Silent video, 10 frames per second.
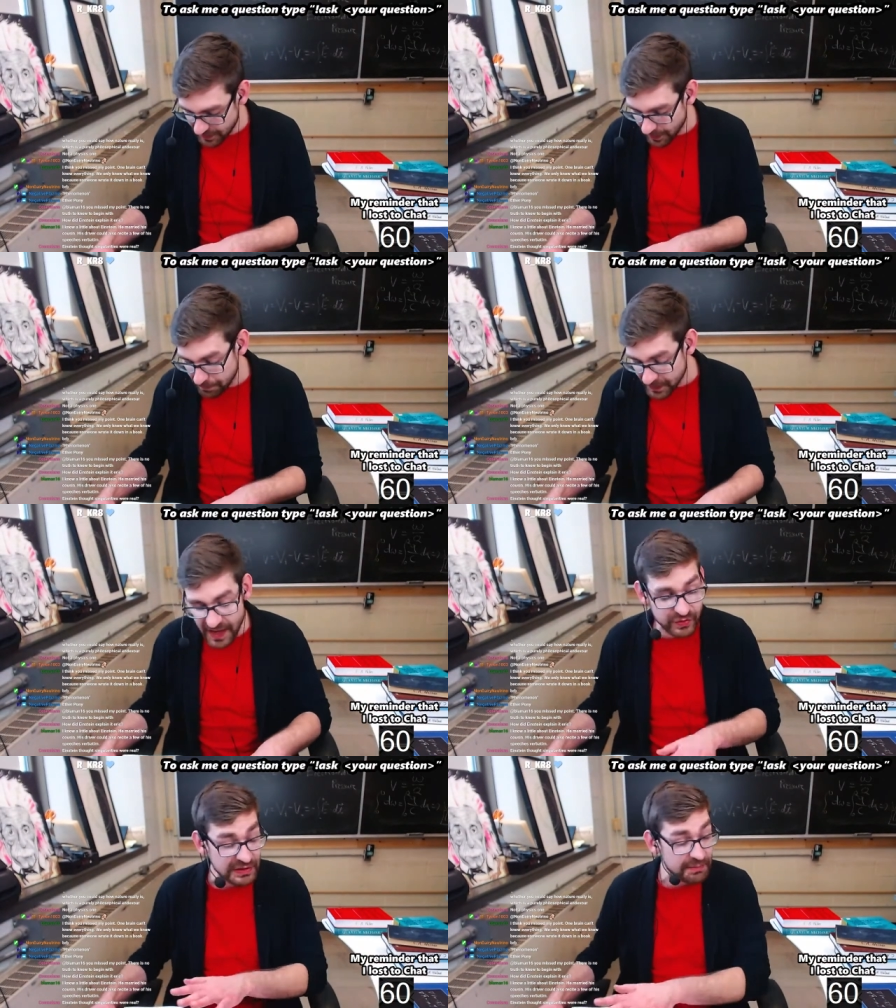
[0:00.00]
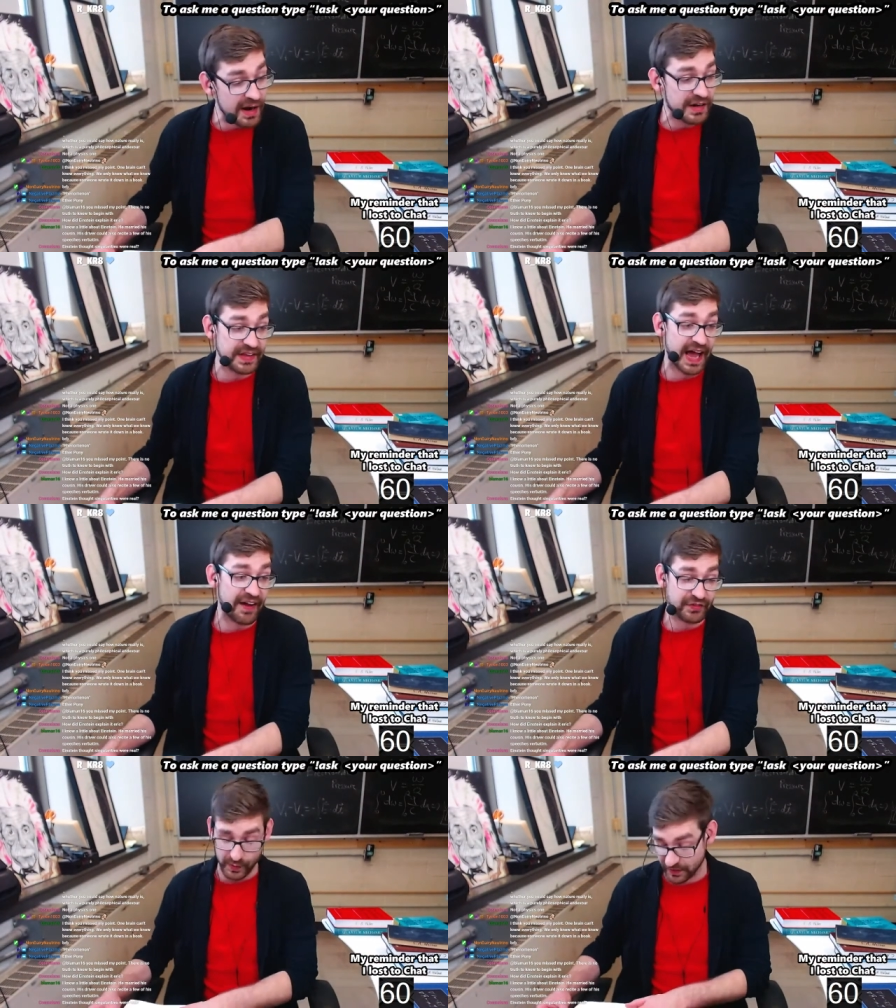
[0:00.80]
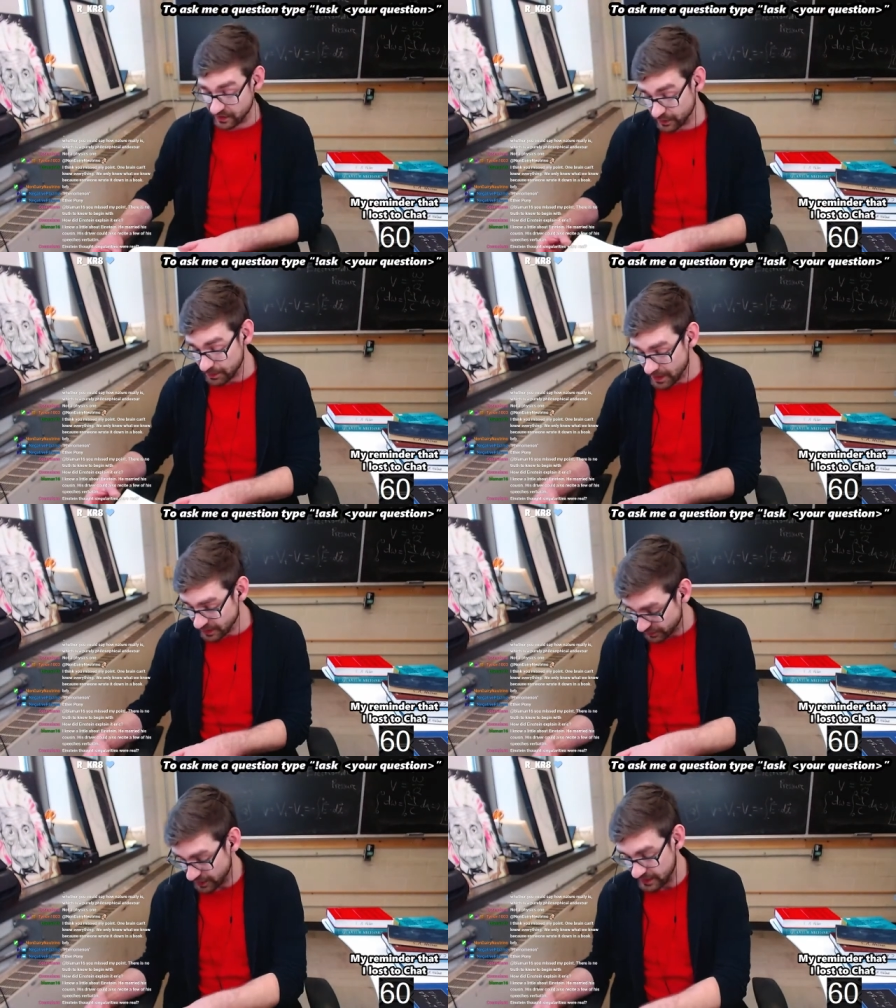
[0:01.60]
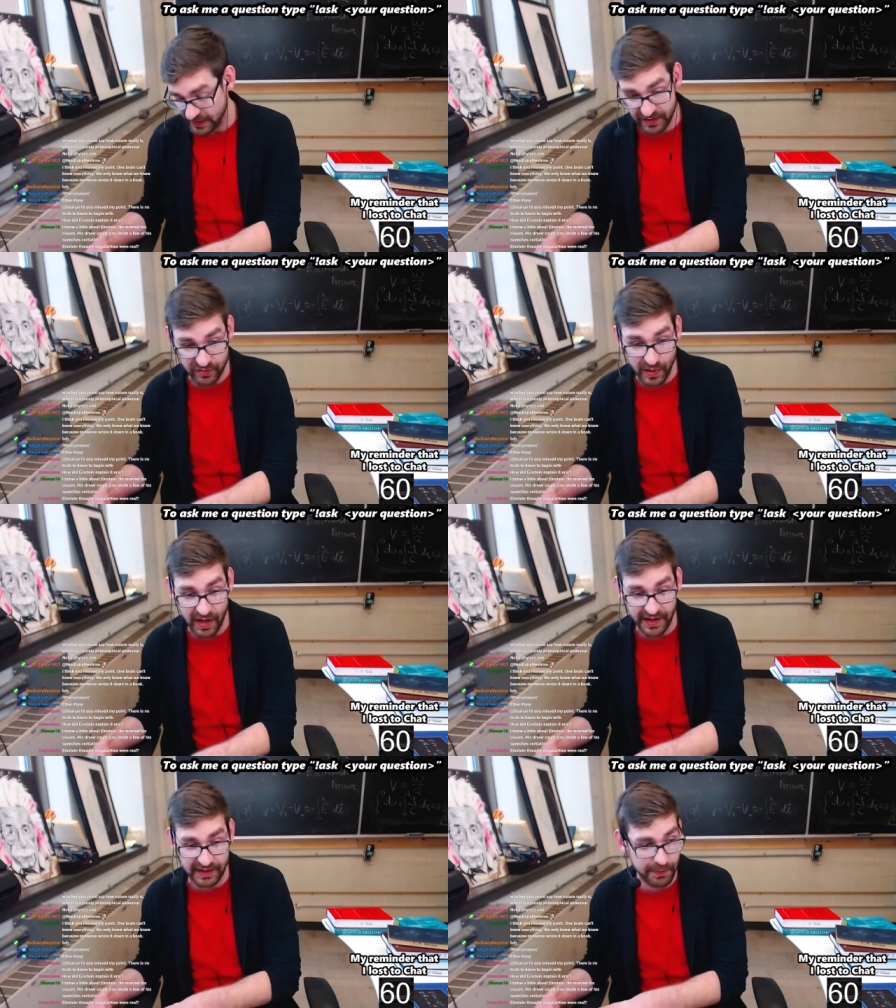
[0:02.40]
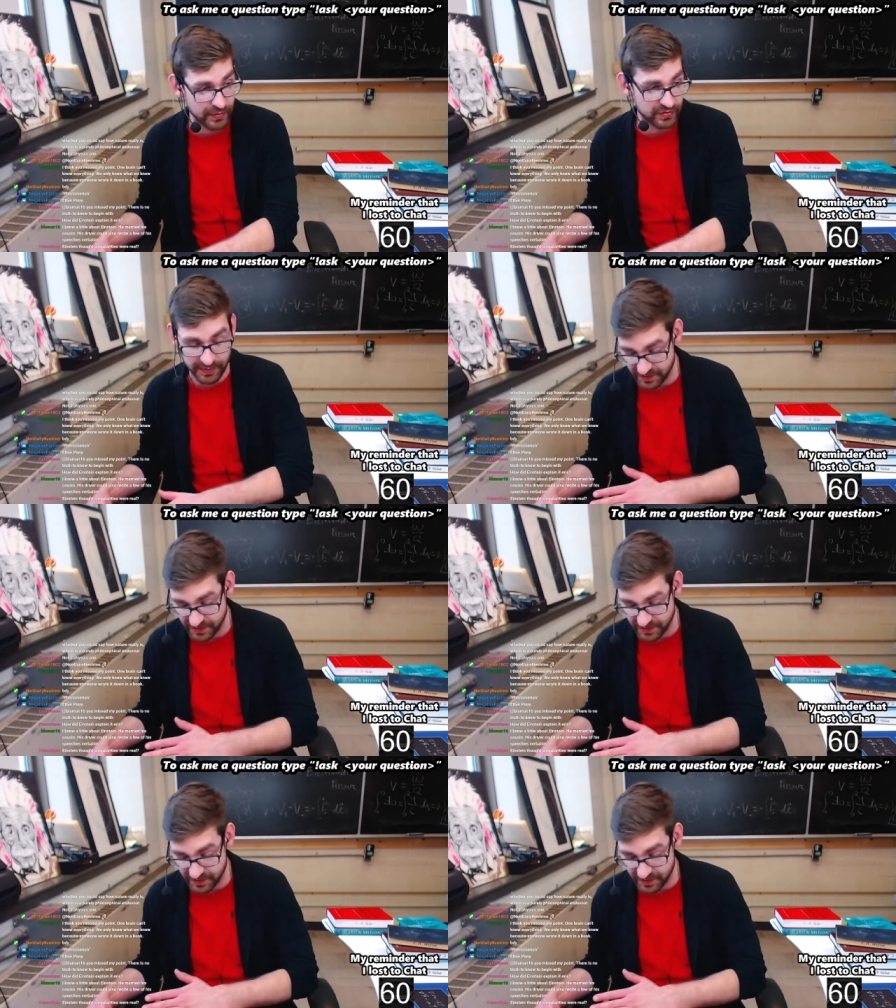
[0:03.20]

uh, Planck's remarks afterwards, the remarks are in here as well. I can post them in